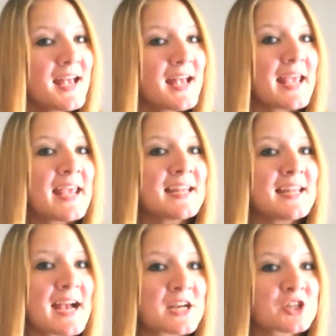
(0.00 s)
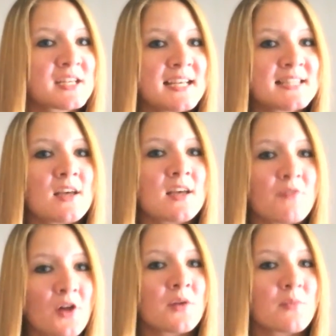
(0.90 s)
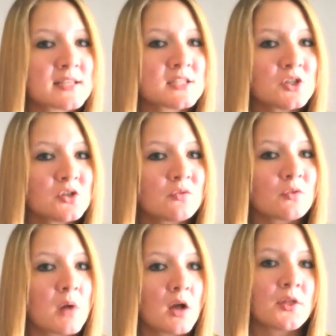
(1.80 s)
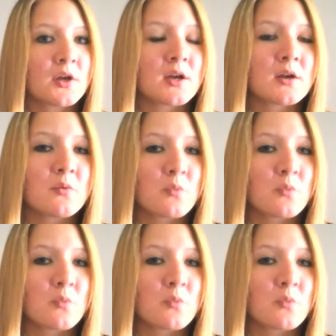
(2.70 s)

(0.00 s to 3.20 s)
it actually gets off all that residue from all the